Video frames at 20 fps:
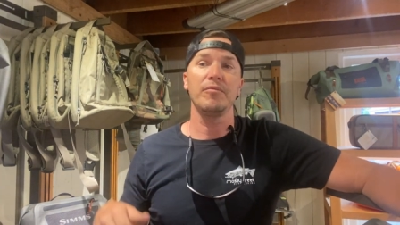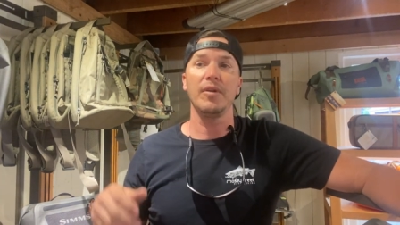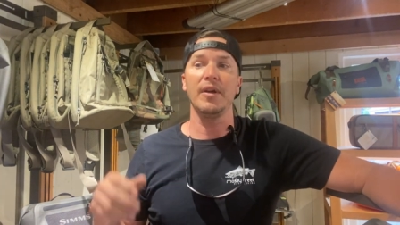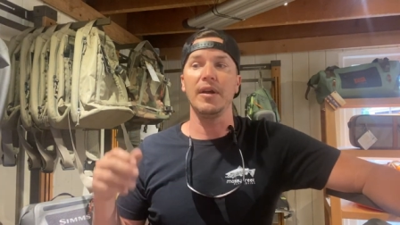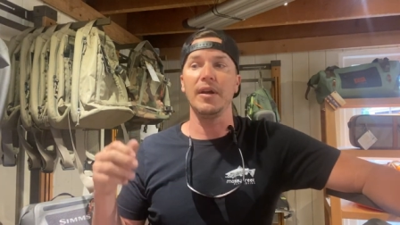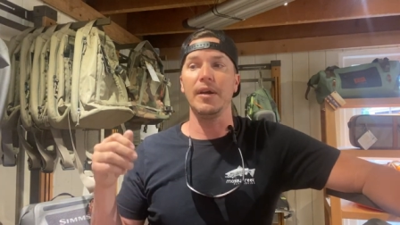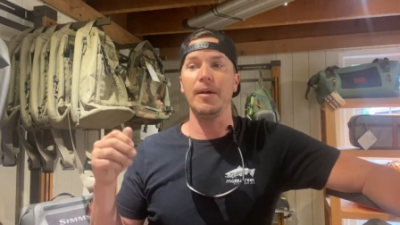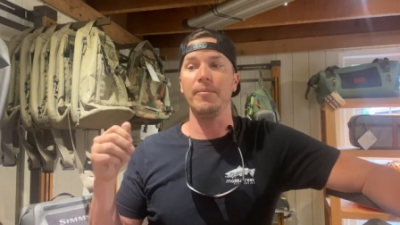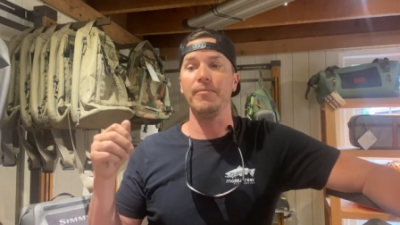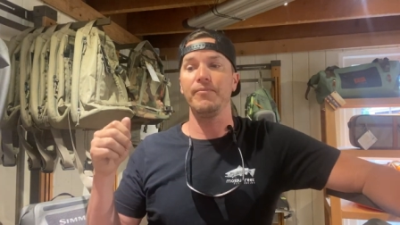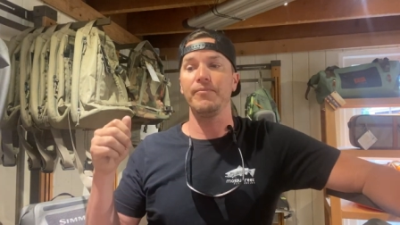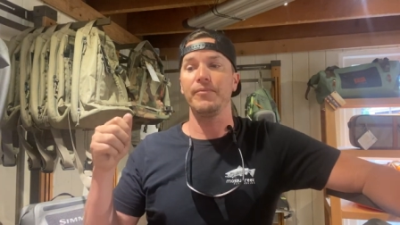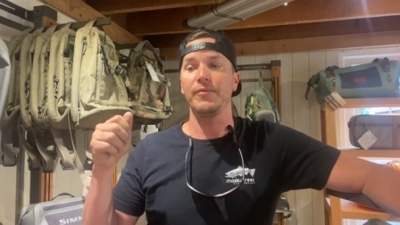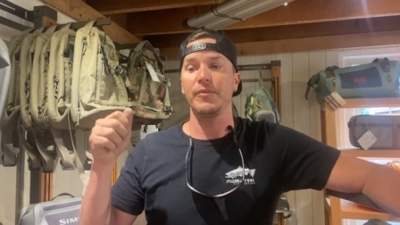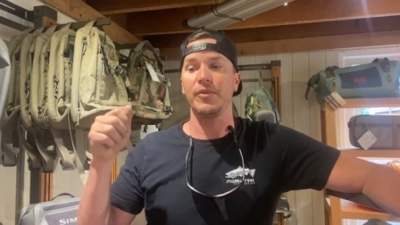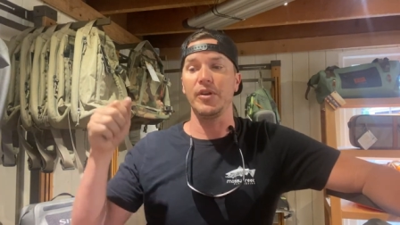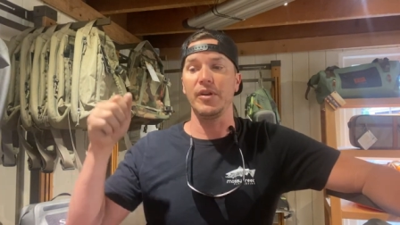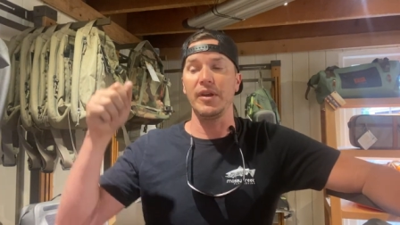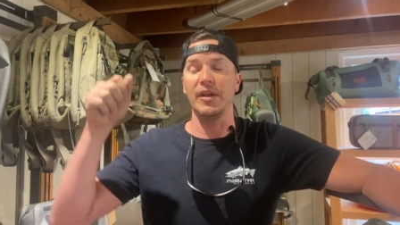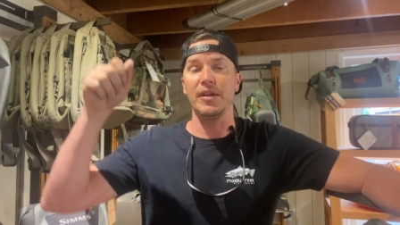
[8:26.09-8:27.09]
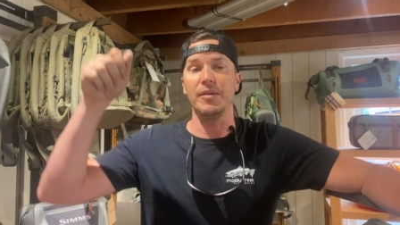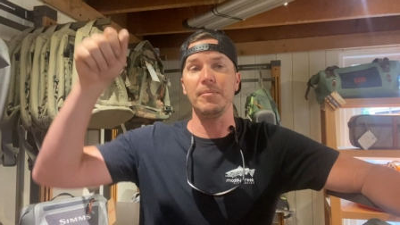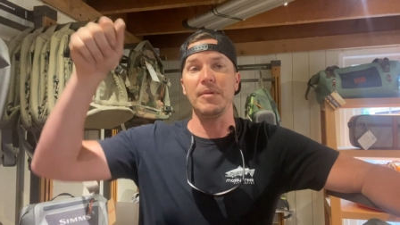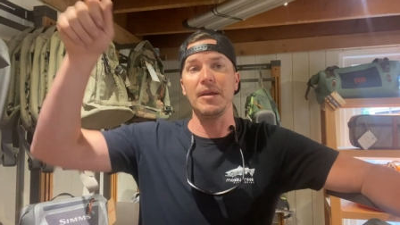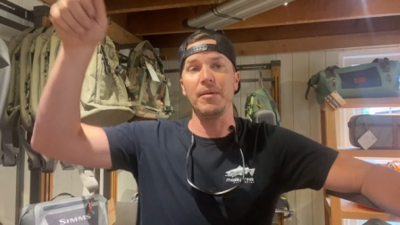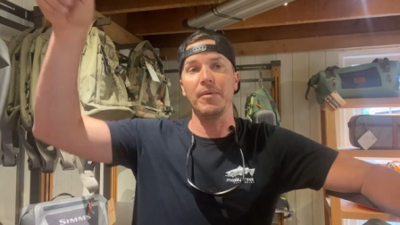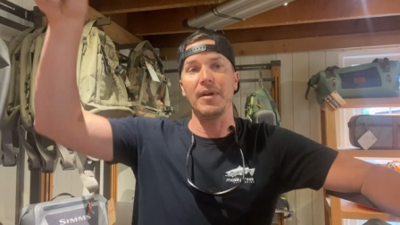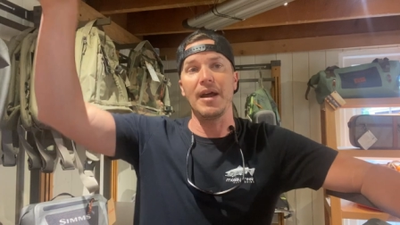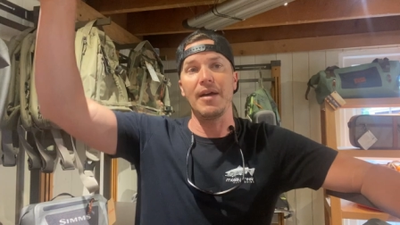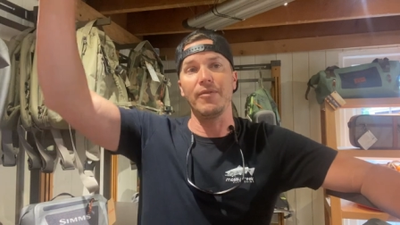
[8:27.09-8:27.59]
Um, you need to be
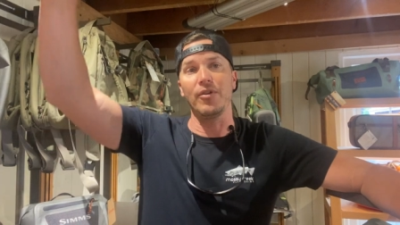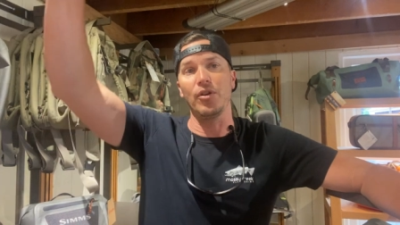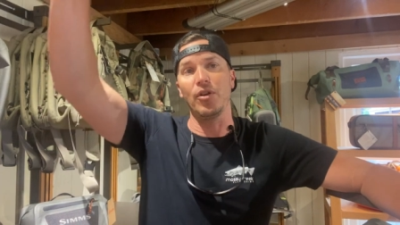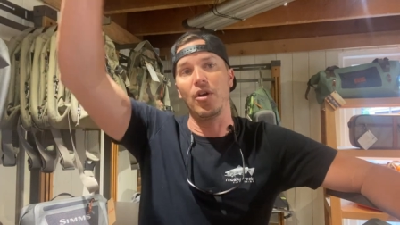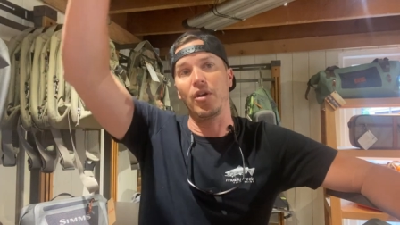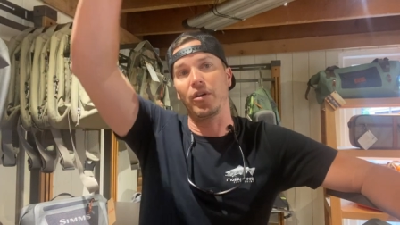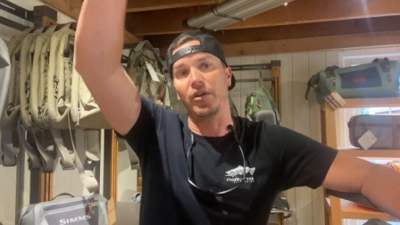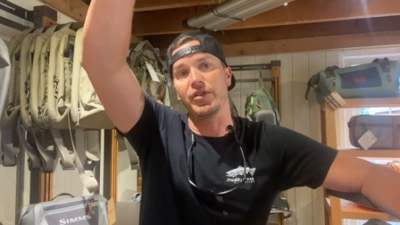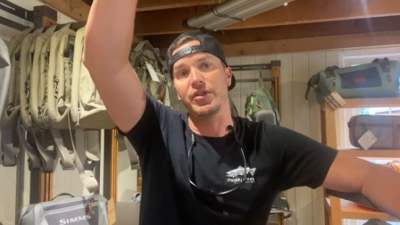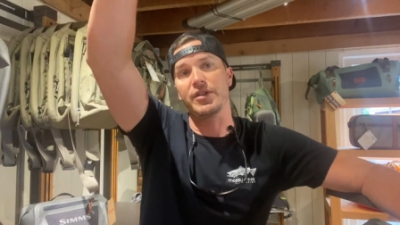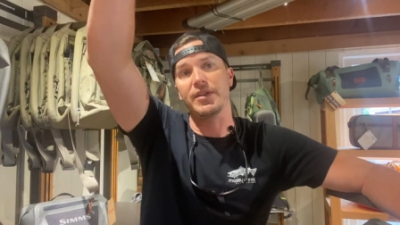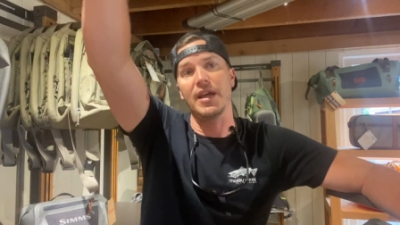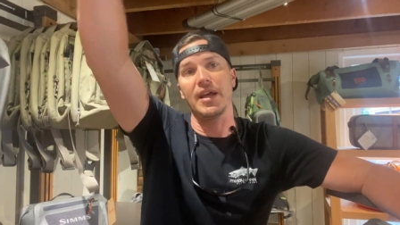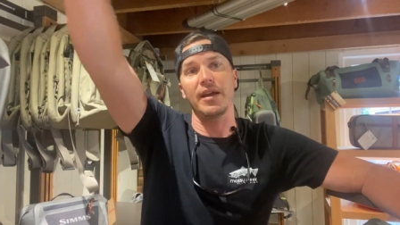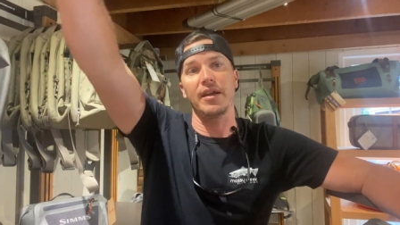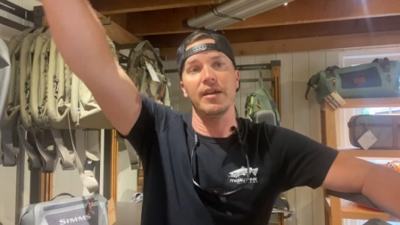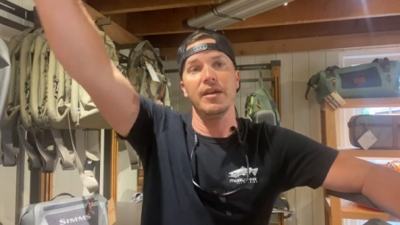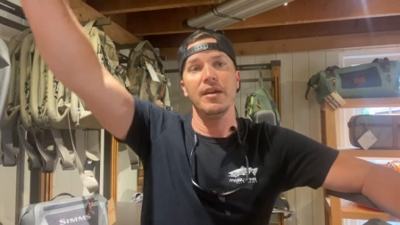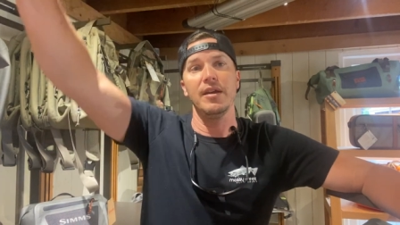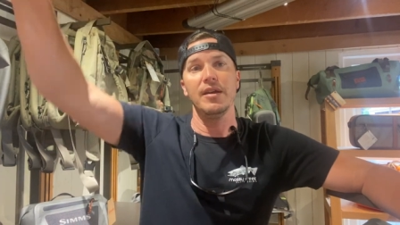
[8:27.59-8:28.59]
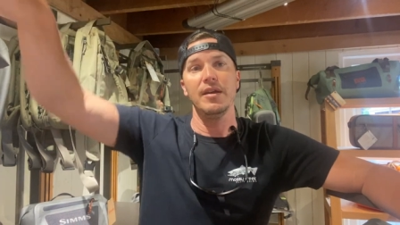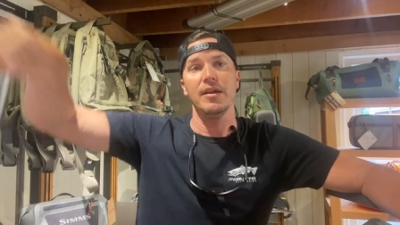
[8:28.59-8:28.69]
able to have a longer stick.